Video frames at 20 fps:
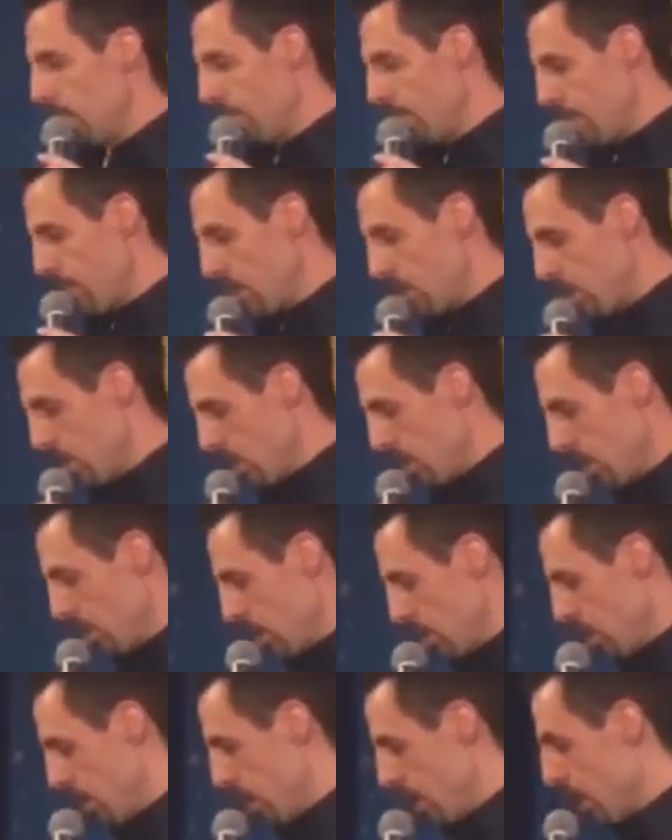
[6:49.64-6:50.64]
For
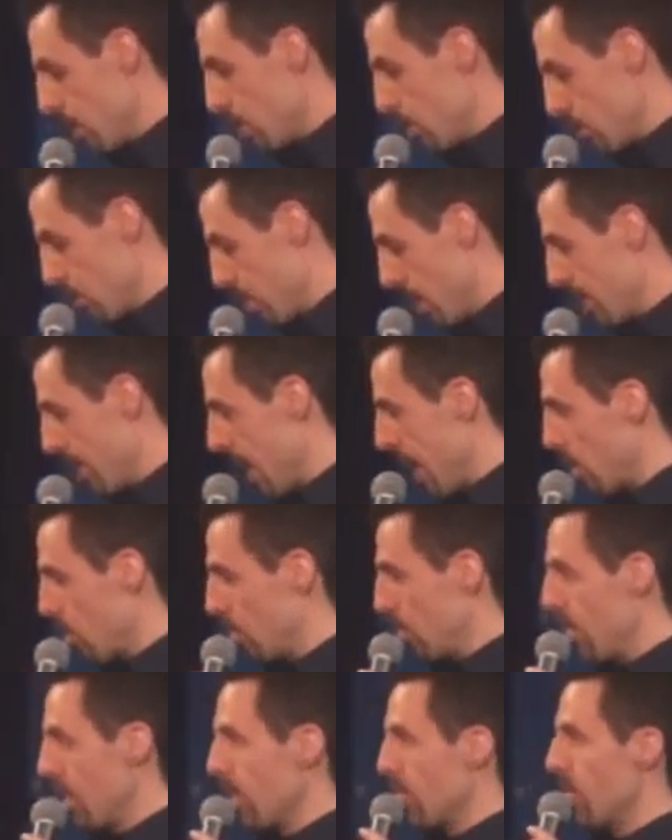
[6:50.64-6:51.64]
years, my dad
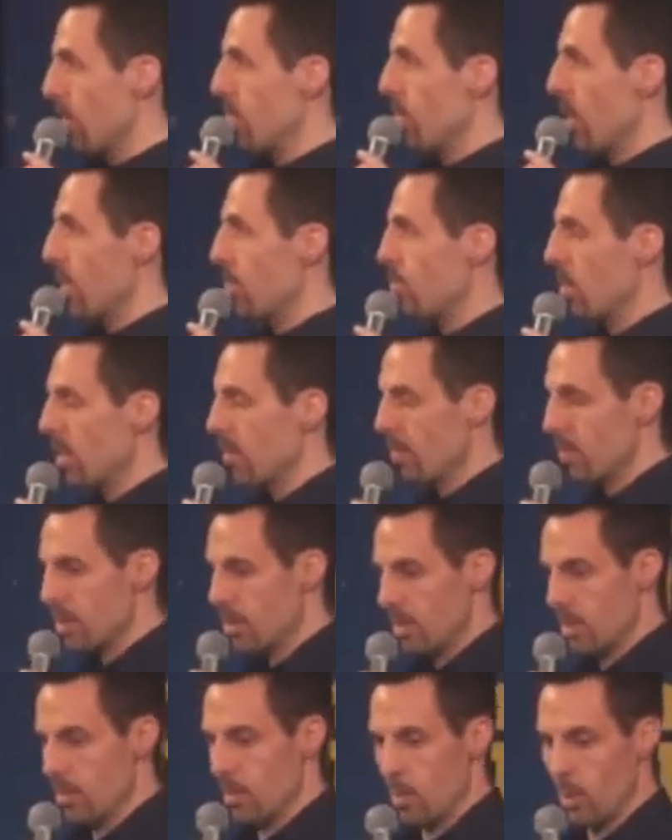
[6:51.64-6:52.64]
would make me my
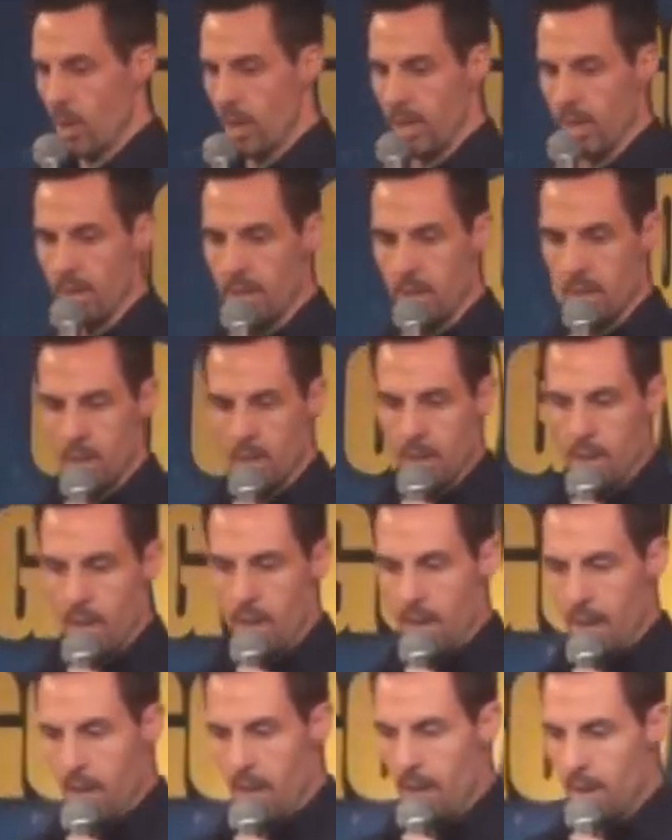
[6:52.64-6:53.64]
breakfast in the morning,
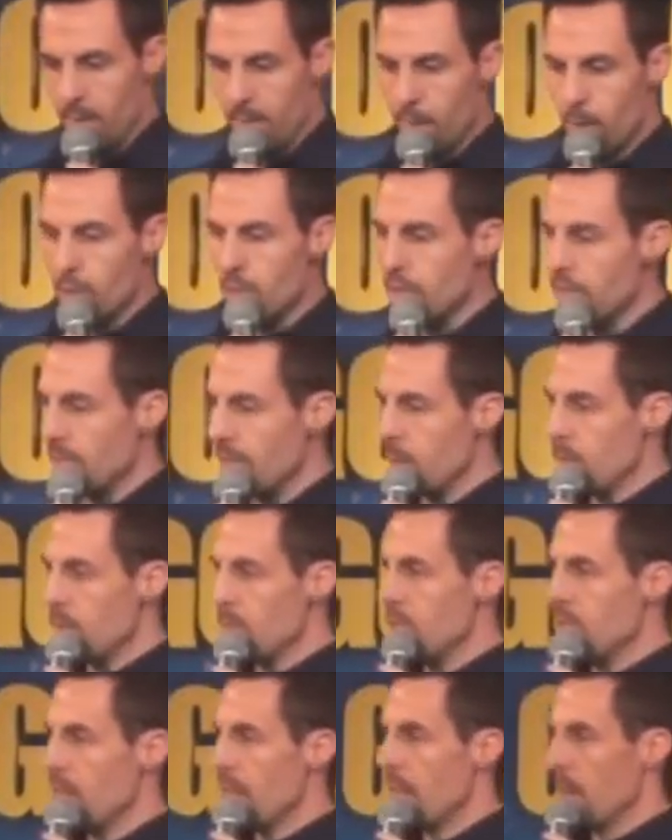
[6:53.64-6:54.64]
and first thing he
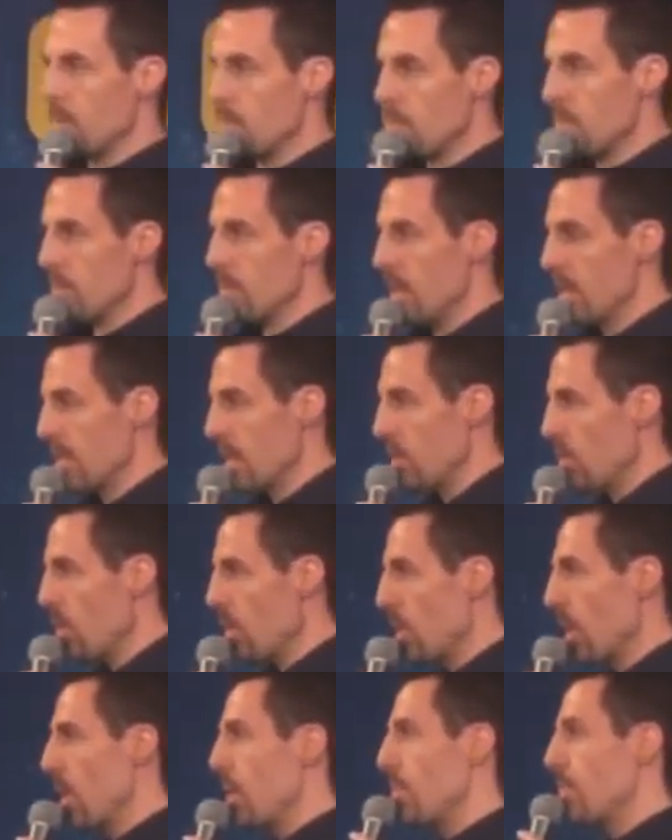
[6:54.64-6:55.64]
would say as I
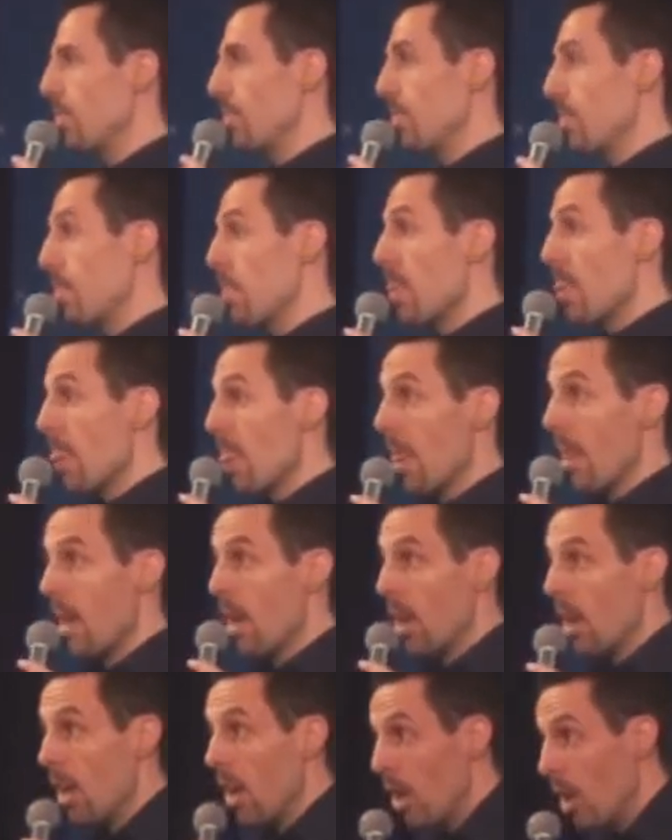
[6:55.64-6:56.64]
woke up,
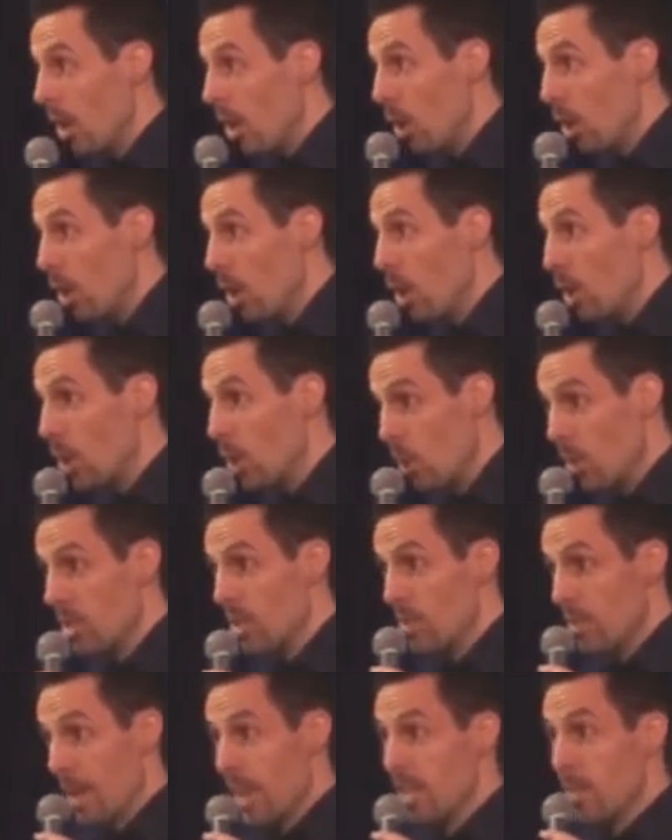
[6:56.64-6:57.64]
"You want
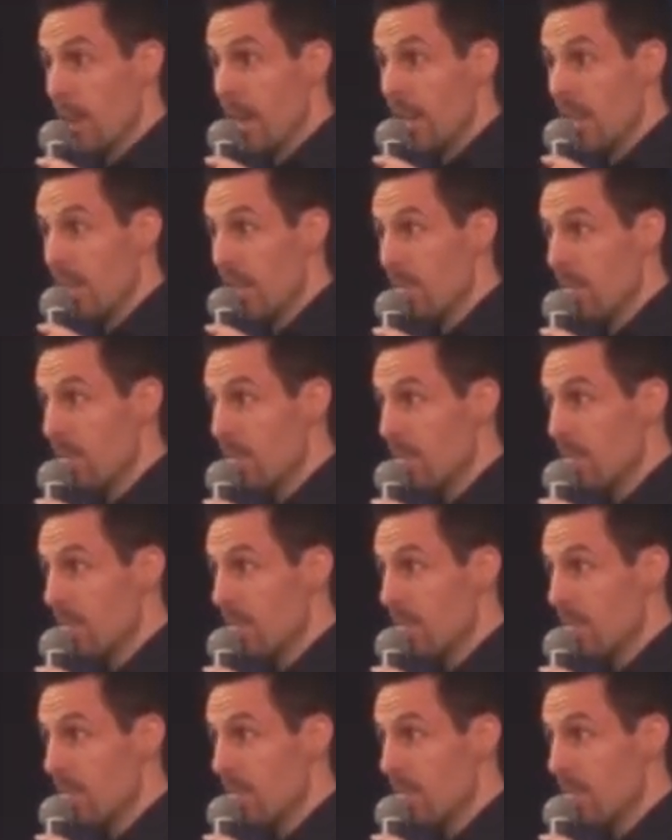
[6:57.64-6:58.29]
some eggs, Mike?